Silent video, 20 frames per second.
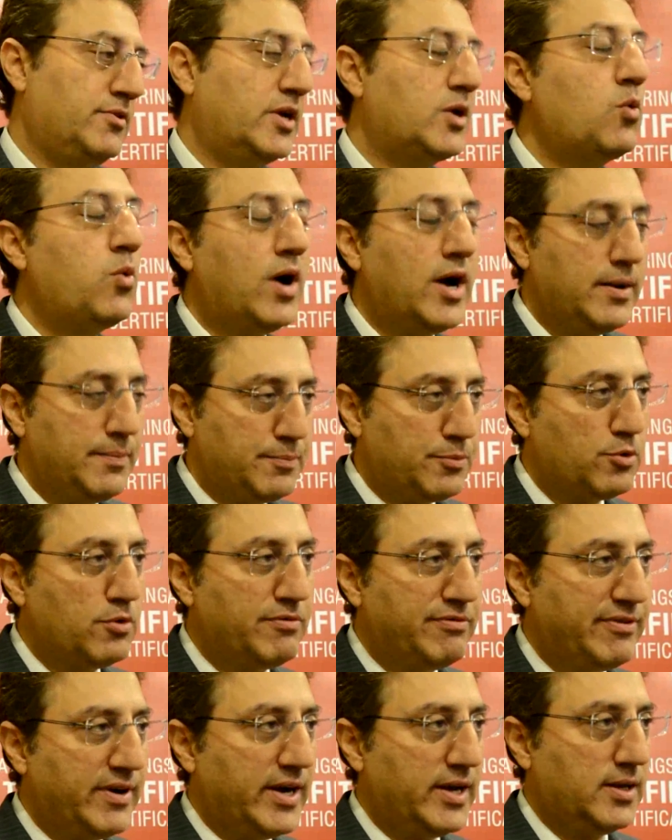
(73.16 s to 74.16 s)
required
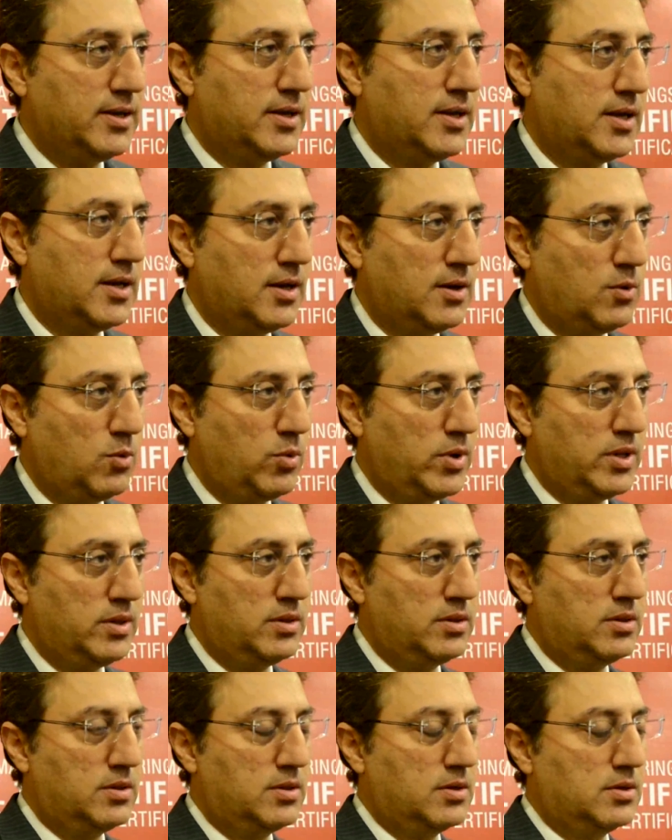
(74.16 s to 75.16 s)
profile with
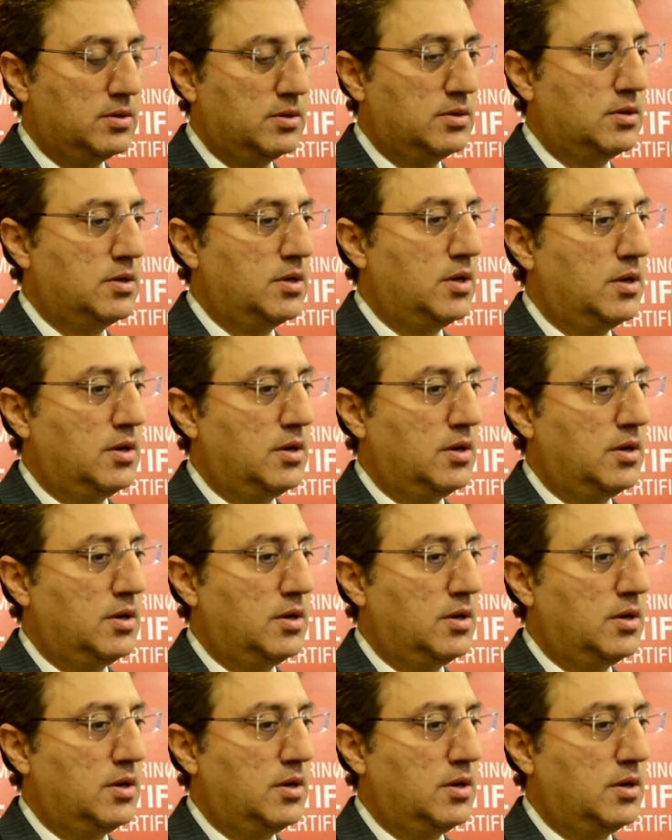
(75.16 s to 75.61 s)
uh,